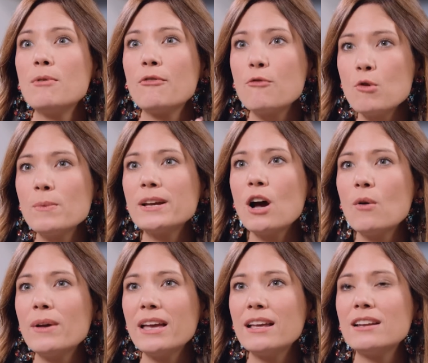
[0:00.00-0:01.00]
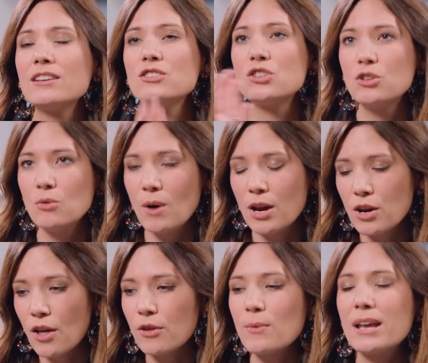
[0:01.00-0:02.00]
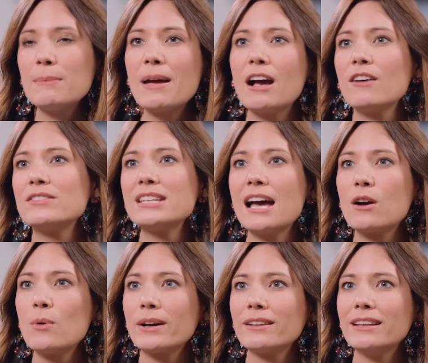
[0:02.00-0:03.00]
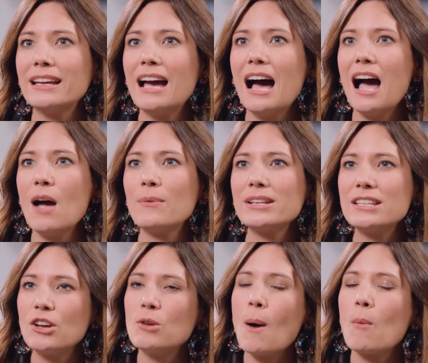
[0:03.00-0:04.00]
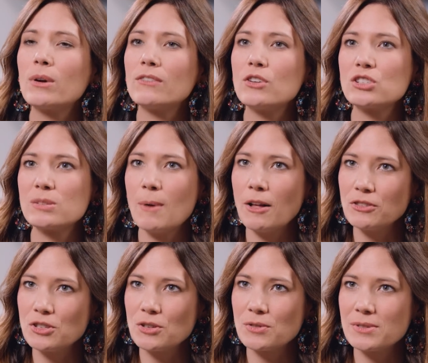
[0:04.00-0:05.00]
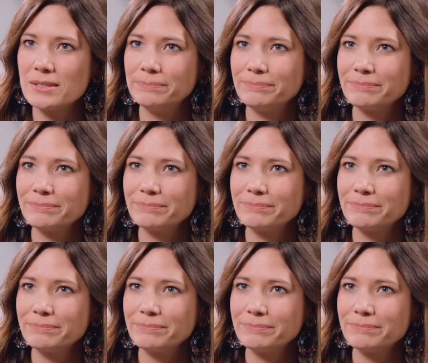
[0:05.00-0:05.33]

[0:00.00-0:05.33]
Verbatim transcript: before we go in to another way to pay off debt quickly, I wanna tell you about one of our sponsors.